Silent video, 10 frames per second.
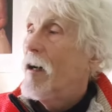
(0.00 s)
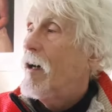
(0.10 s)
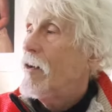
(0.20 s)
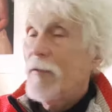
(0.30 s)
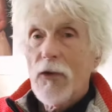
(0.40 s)

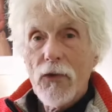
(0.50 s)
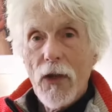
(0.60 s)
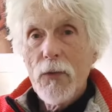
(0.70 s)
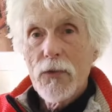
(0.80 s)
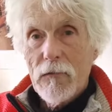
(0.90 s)
and I've got
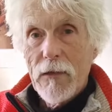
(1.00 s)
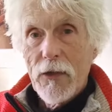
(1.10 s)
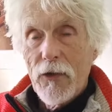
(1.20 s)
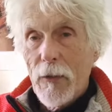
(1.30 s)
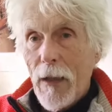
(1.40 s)
no screen
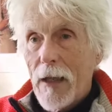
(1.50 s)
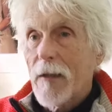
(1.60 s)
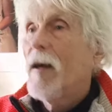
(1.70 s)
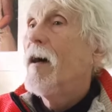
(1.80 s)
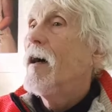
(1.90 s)
on the
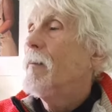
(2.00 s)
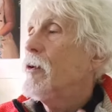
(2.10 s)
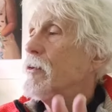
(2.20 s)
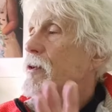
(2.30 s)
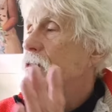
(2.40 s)
back. I'm
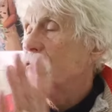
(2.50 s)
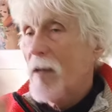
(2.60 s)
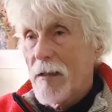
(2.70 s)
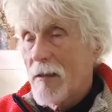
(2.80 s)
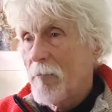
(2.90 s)
not
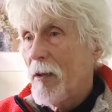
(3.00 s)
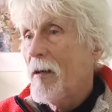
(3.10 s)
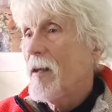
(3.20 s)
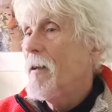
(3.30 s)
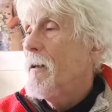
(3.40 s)
distracted
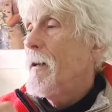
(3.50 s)
by